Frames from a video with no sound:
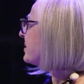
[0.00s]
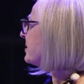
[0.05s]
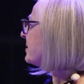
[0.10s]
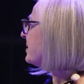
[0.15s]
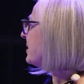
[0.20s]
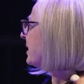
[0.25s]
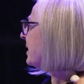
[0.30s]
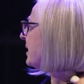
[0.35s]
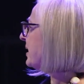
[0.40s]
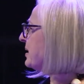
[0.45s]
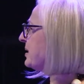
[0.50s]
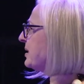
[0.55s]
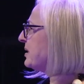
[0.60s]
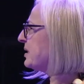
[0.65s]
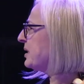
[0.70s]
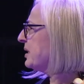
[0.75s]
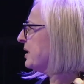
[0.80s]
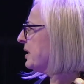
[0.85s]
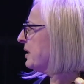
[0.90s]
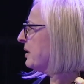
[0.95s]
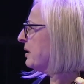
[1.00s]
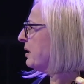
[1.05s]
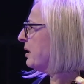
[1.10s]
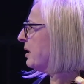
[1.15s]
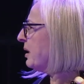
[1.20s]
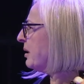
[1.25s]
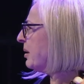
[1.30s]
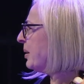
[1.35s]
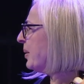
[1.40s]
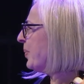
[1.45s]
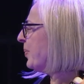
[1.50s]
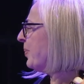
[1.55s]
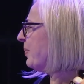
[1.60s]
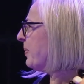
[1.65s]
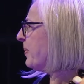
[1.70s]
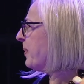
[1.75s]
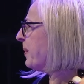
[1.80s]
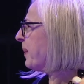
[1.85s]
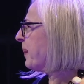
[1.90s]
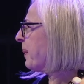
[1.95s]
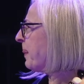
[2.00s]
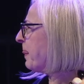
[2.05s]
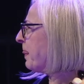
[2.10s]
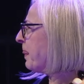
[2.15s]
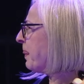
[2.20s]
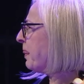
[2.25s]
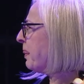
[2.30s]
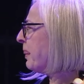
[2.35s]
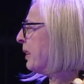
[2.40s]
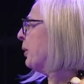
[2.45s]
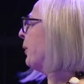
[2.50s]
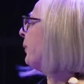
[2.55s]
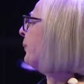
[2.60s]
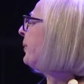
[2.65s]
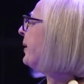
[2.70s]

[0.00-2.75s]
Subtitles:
and no,